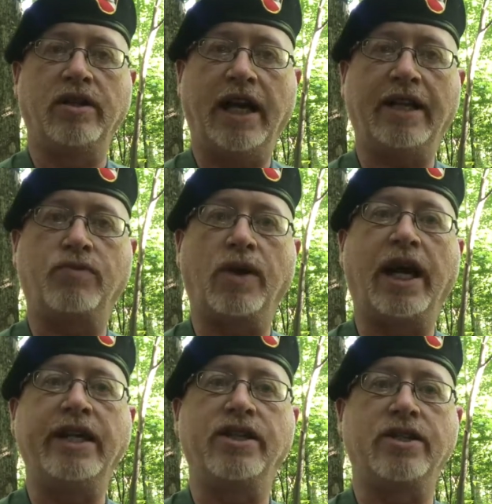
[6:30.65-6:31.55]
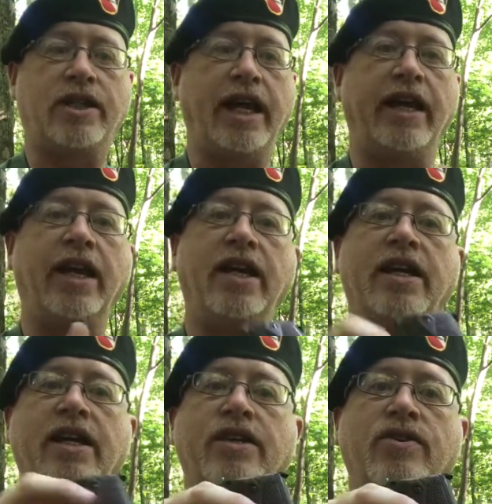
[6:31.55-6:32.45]
That's what I just did.
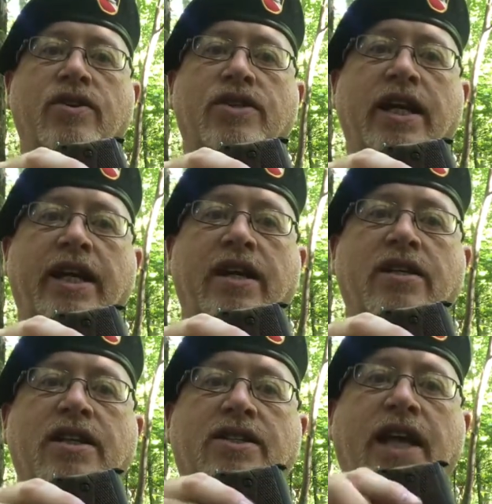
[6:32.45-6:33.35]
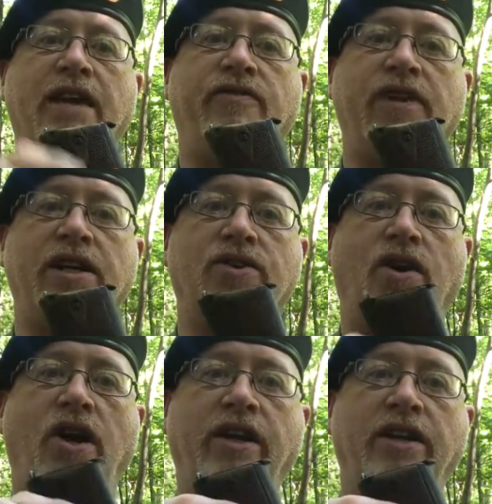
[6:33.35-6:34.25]
As you can see, the safe is
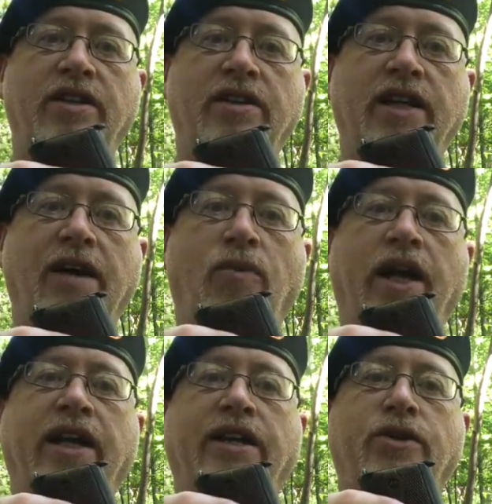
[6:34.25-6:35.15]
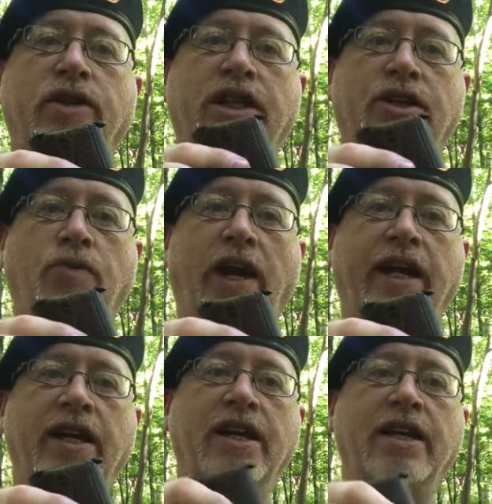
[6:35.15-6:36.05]
on. Now, why did I do it this
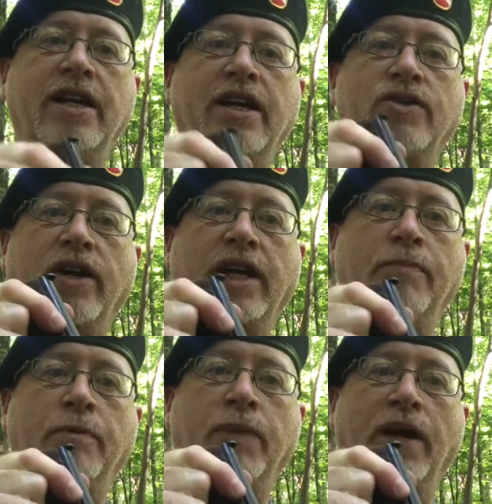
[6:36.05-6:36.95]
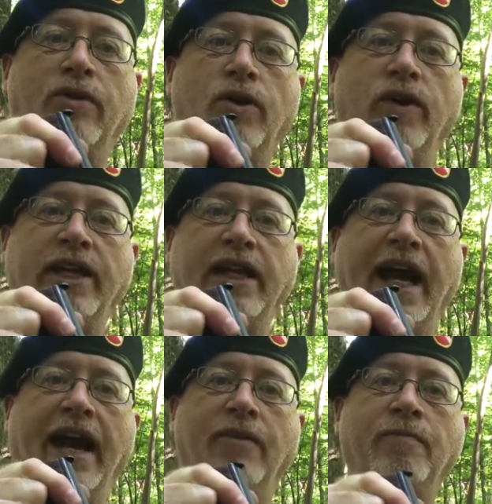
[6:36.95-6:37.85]
way? So I can keep the barrel going
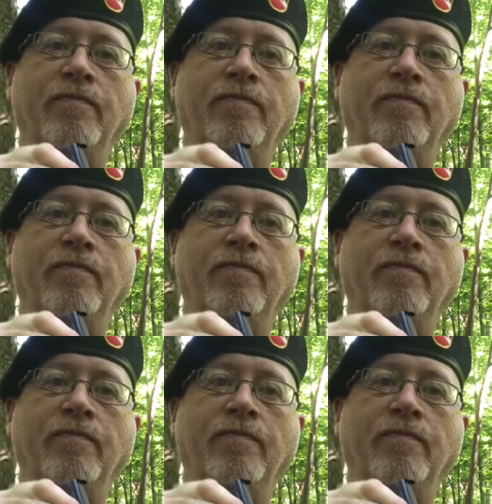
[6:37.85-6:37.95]
down.